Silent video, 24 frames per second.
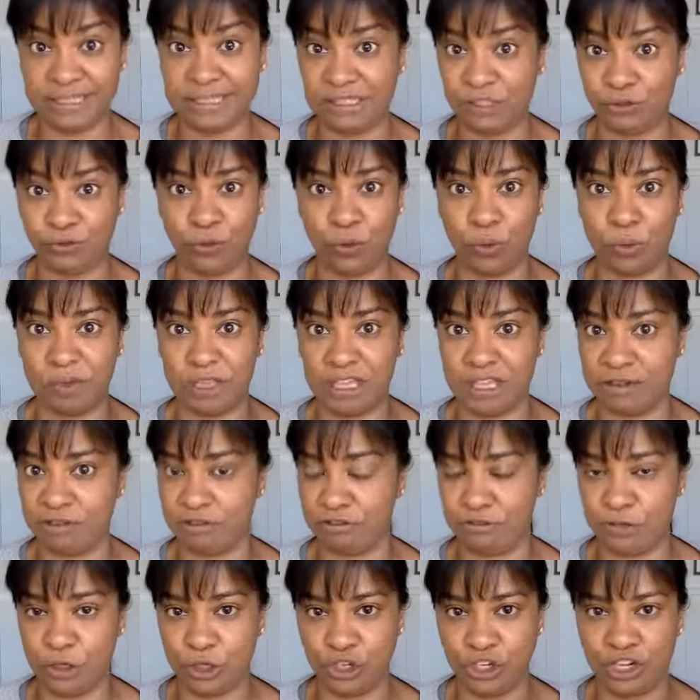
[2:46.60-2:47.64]
for me
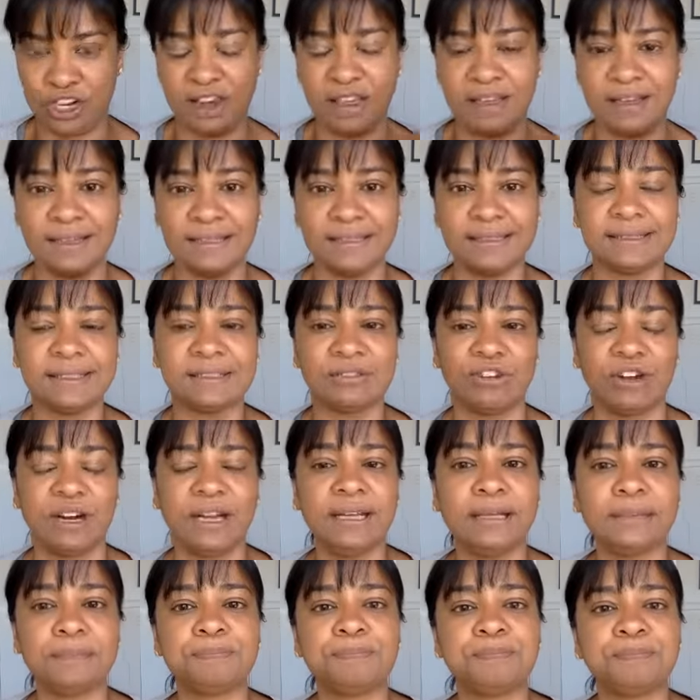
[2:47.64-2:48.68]
in future clients,
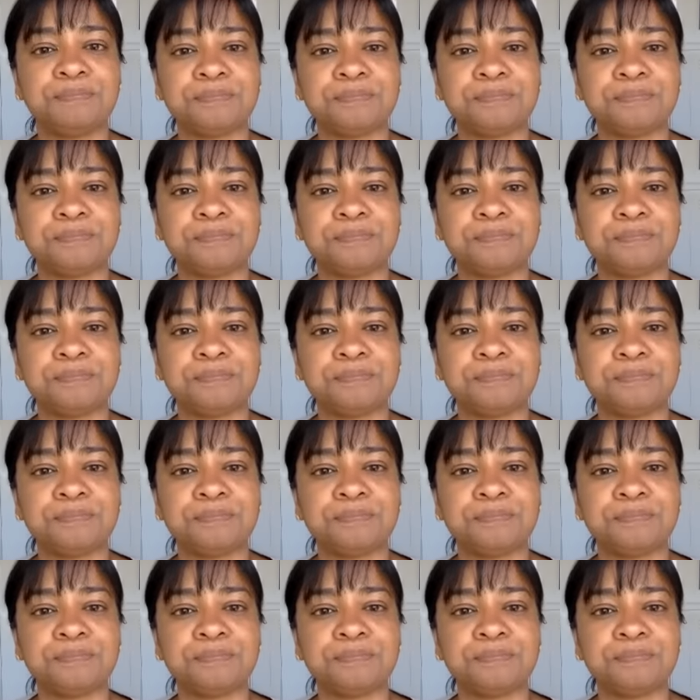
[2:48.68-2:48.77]
right?